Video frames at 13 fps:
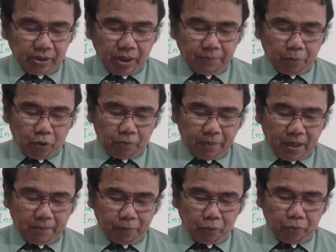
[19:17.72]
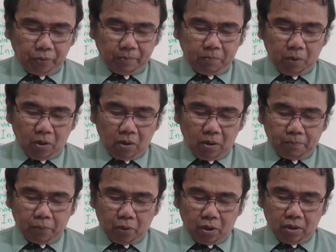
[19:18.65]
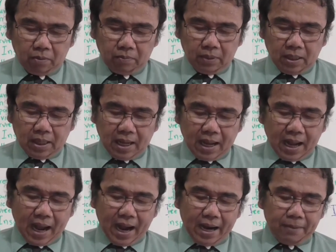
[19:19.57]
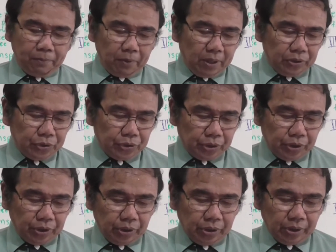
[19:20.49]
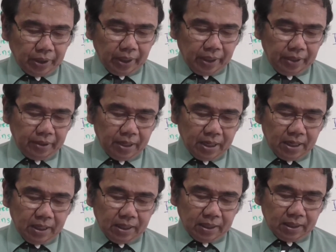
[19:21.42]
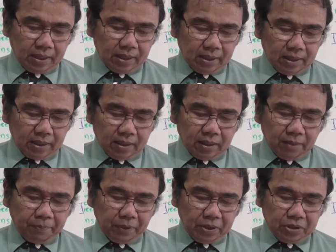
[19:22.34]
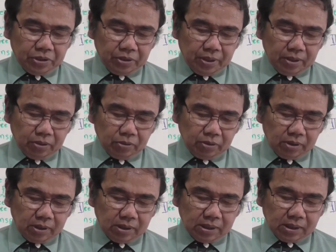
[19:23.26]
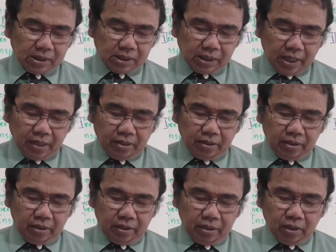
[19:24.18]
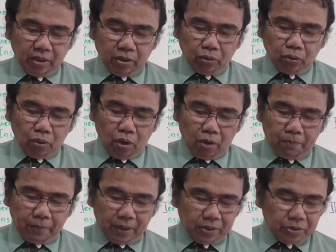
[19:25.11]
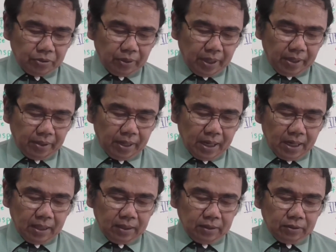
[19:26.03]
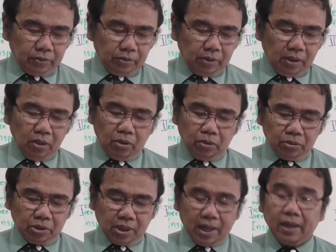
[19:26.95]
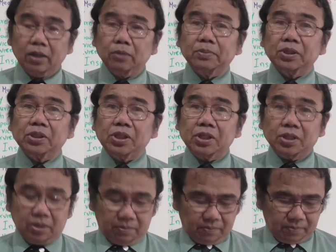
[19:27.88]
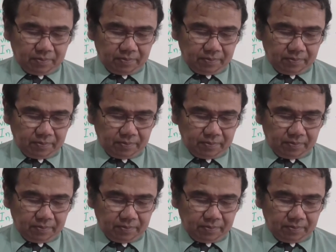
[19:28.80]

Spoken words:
Therefore, vapor will flow from high pressure area refrigerant container to low pressure area to the low side of the system.